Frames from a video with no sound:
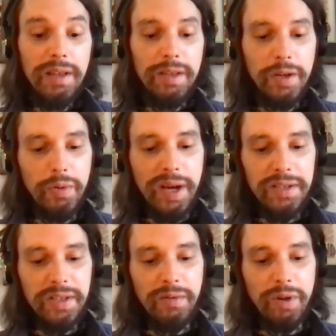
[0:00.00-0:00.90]
the
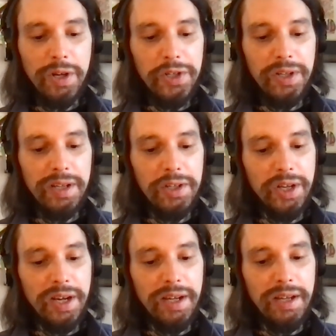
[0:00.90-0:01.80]
US and Russia and
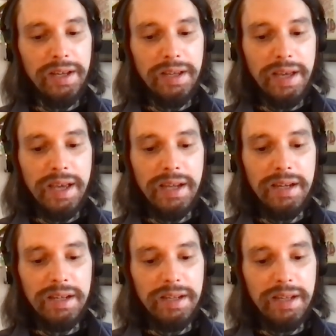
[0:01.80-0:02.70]
China
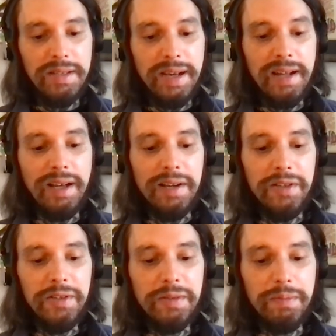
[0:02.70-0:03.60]
and its
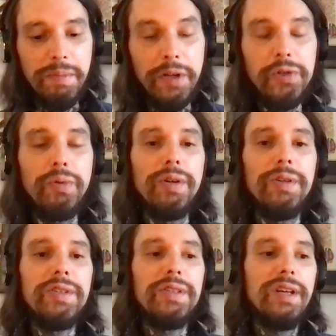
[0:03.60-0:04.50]
allies much
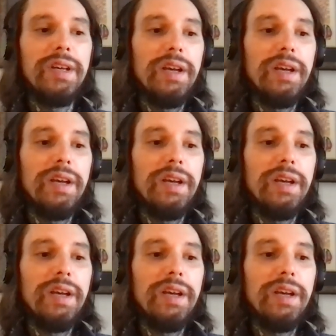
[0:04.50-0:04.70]
worse.